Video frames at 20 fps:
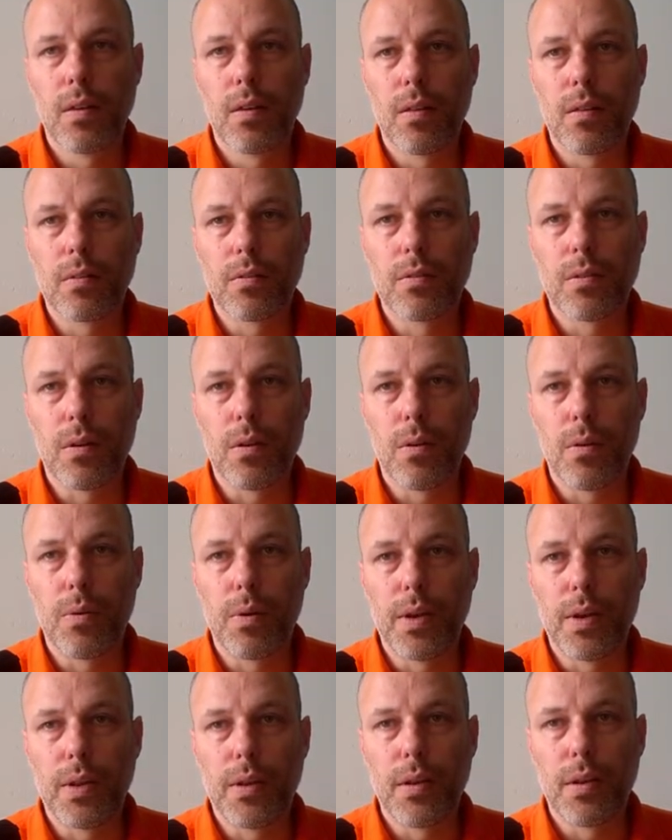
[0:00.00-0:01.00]
So
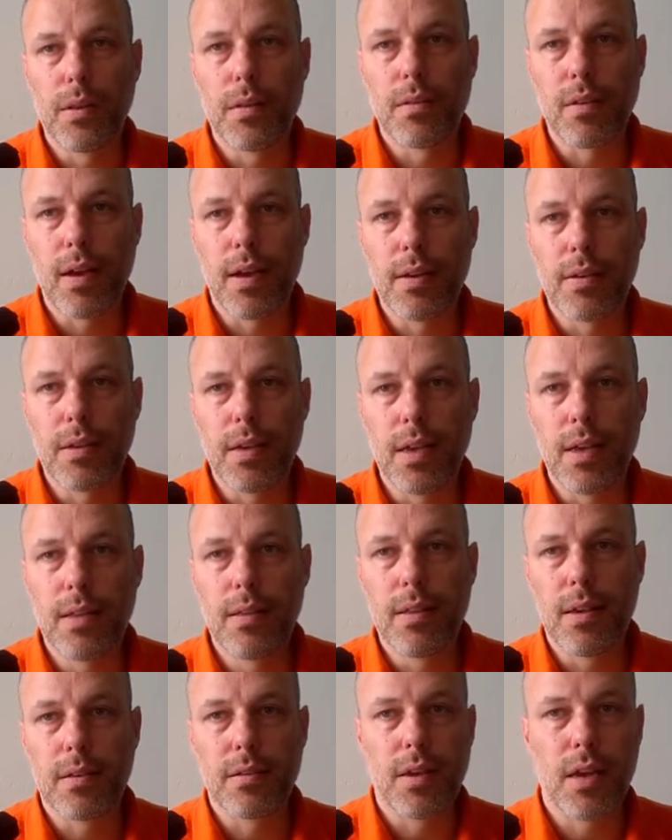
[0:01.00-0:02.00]
inside
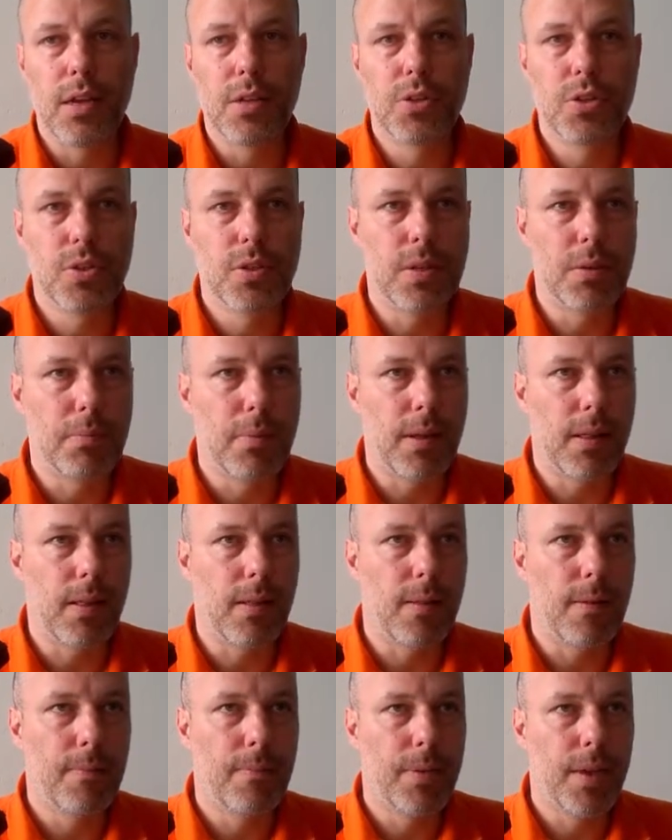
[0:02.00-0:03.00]
index
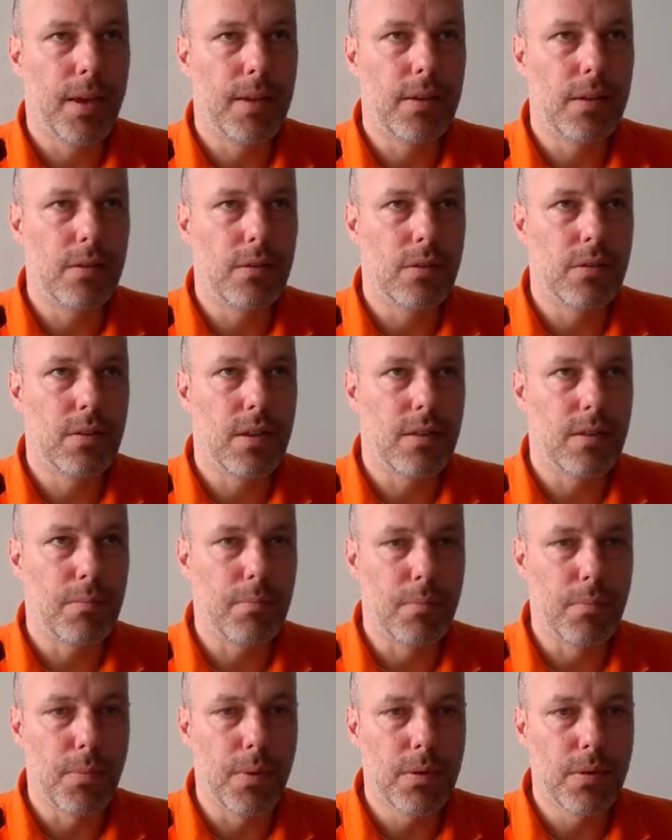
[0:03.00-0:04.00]
HTML I need to set the
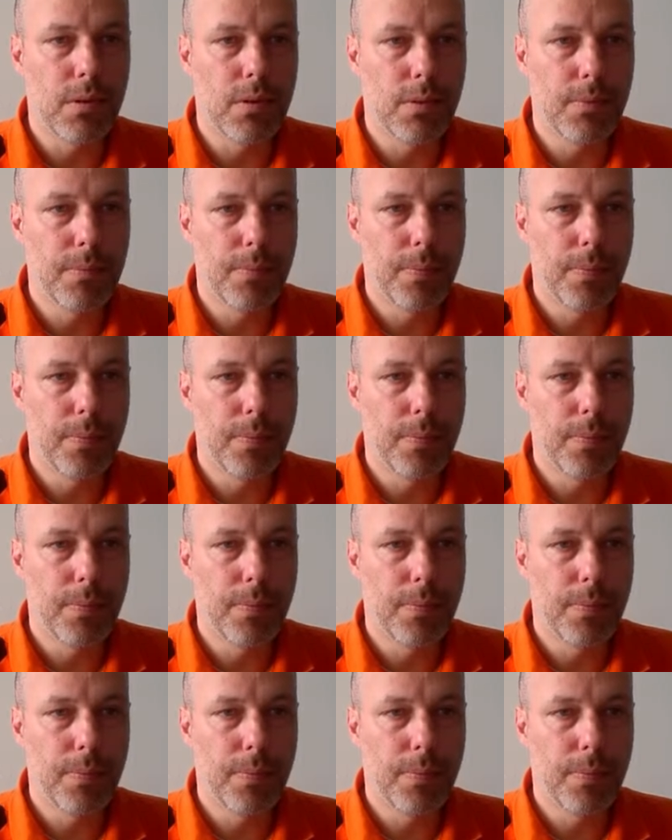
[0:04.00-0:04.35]
model.